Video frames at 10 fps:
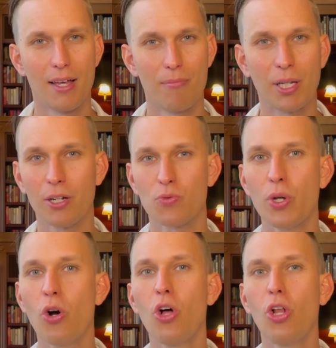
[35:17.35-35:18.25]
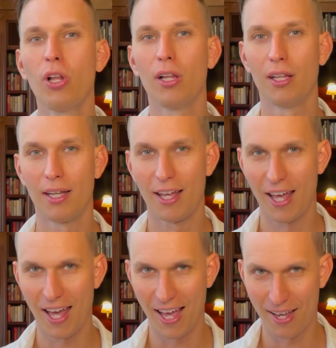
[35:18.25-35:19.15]
because we all
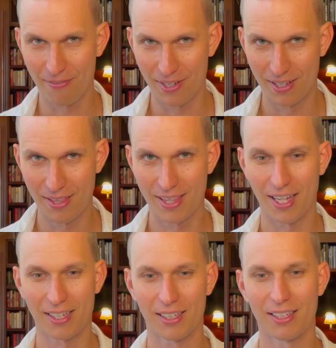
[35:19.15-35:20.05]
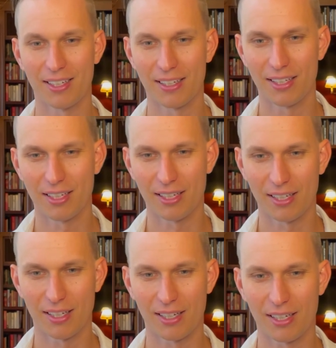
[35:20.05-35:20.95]
have that
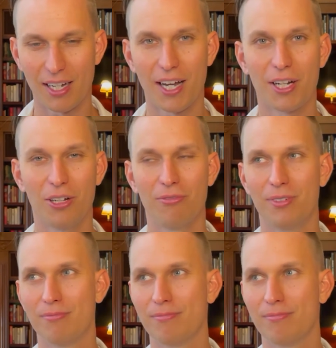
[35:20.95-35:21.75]
kind of